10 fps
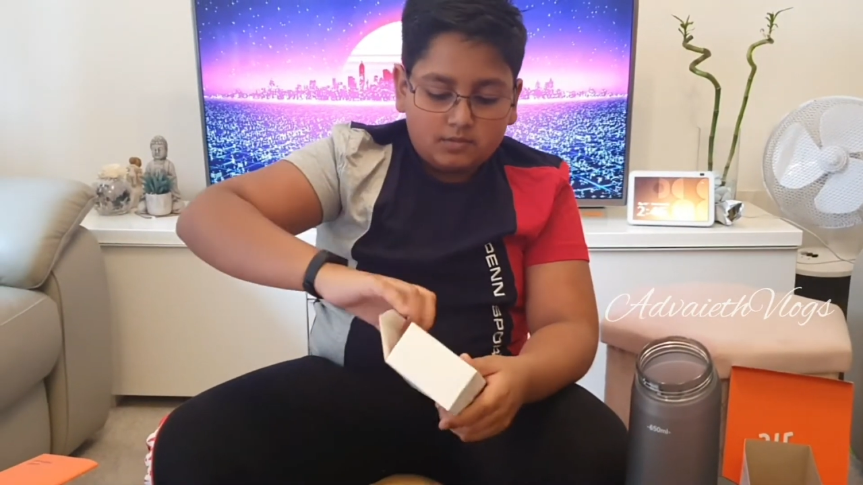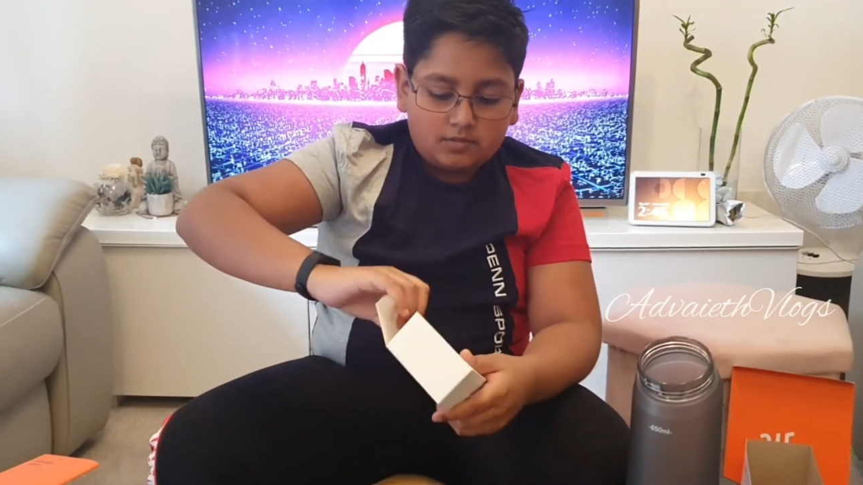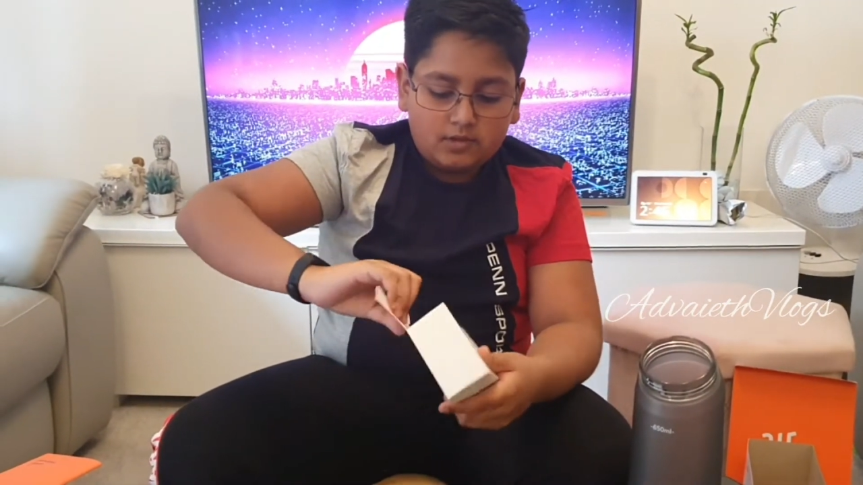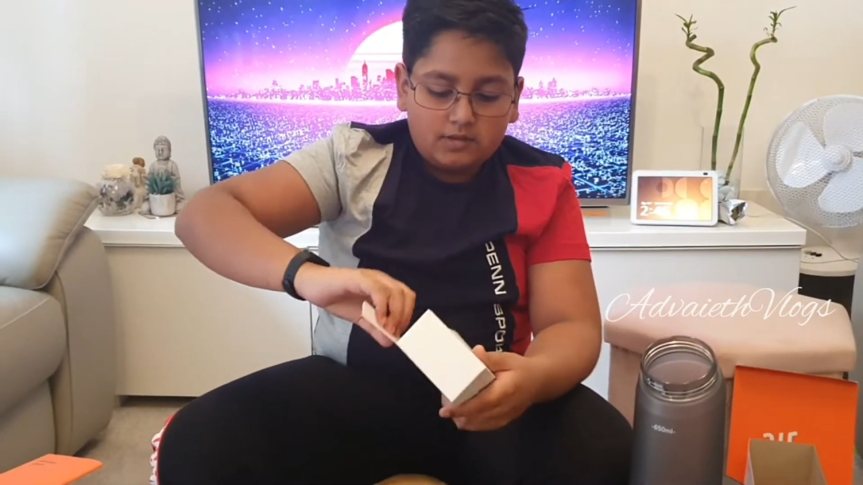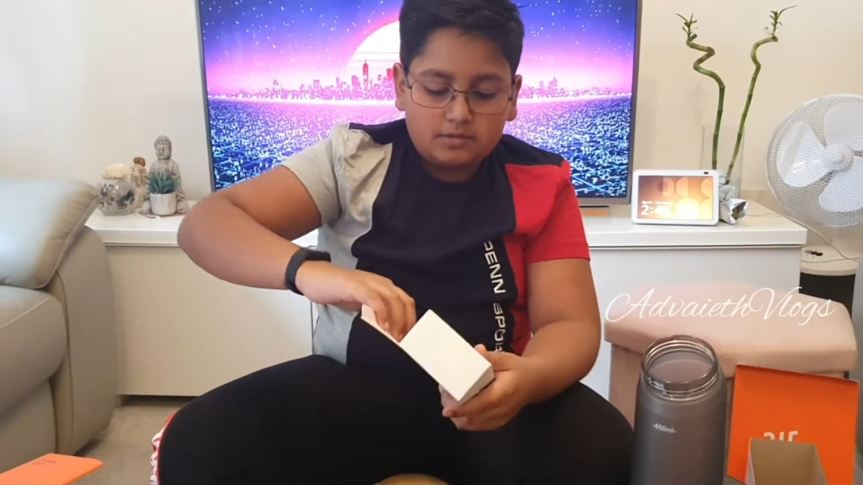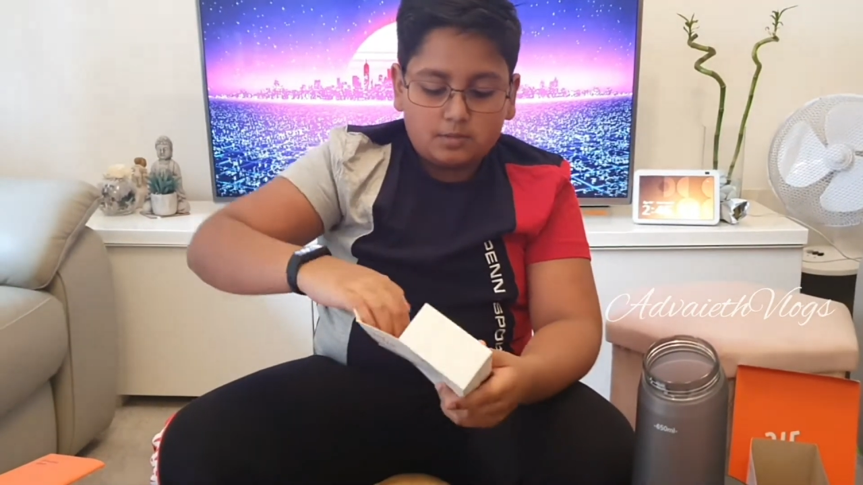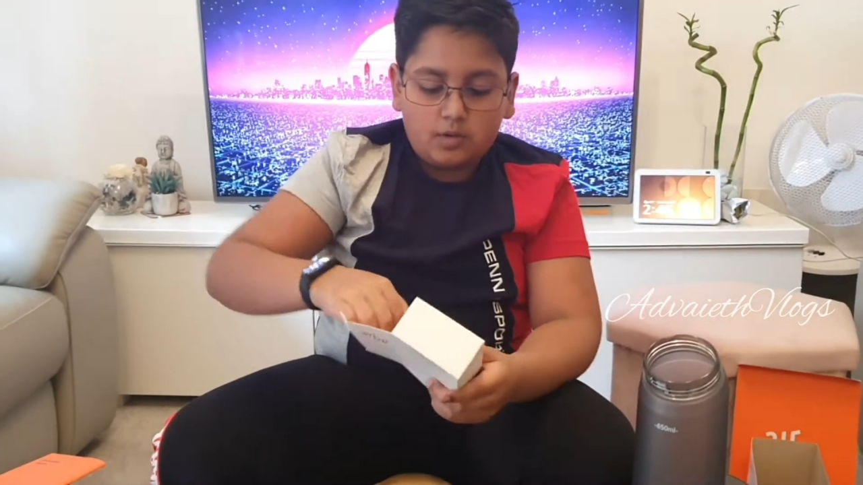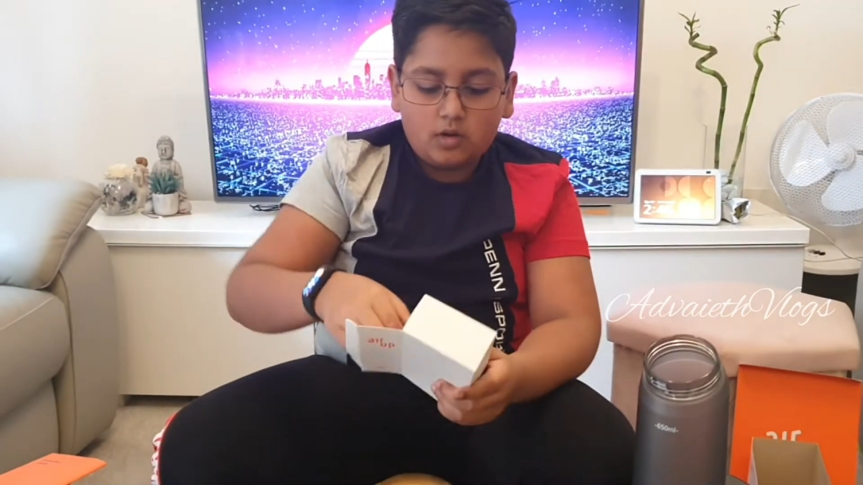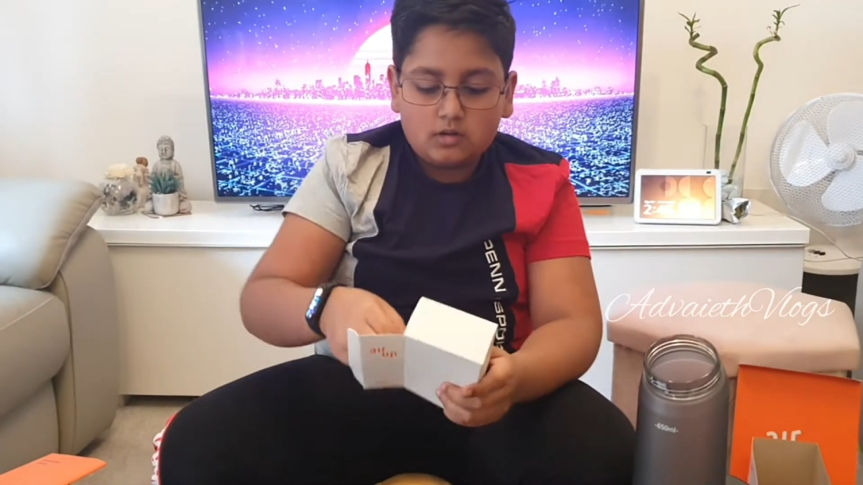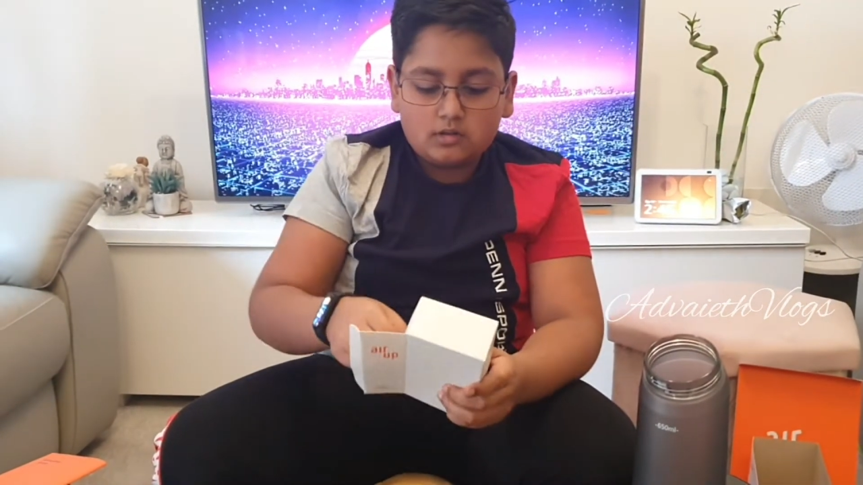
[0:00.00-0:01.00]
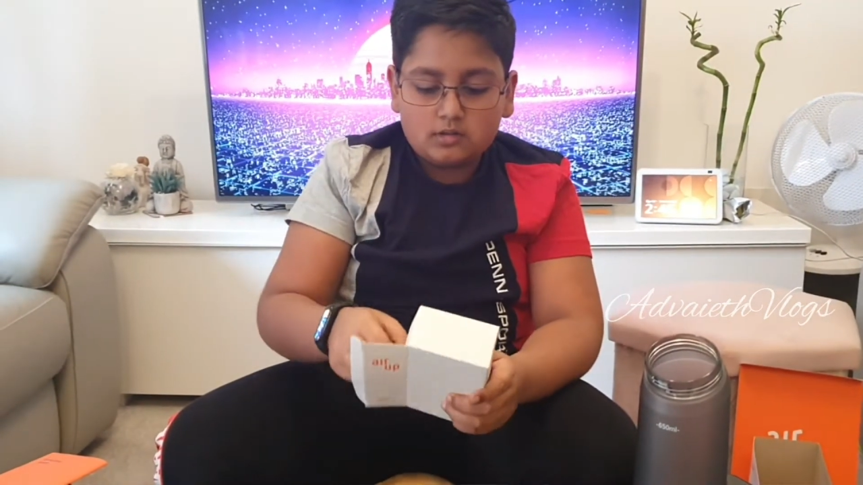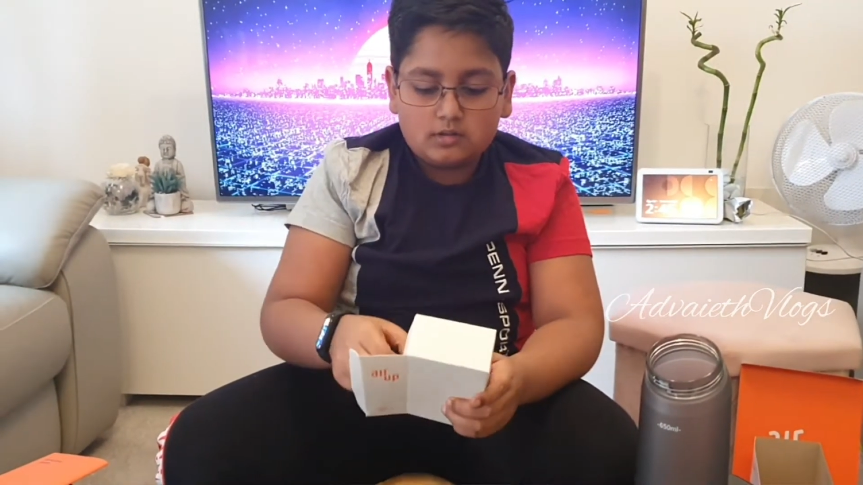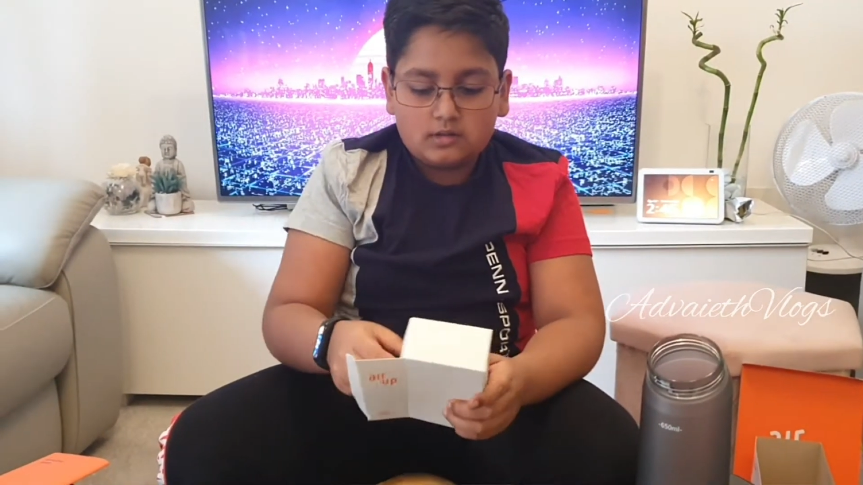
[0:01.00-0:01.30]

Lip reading: flavoured pod